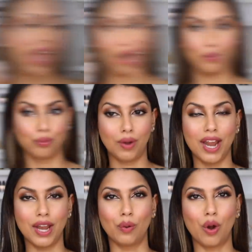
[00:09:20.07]
All
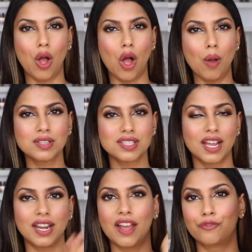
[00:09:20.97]
right, we're almost
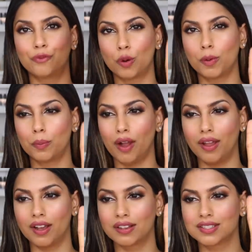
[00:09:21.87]
done. I have four more
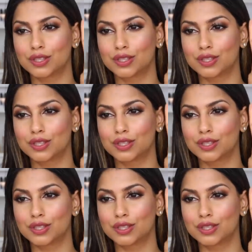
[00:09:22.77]
products,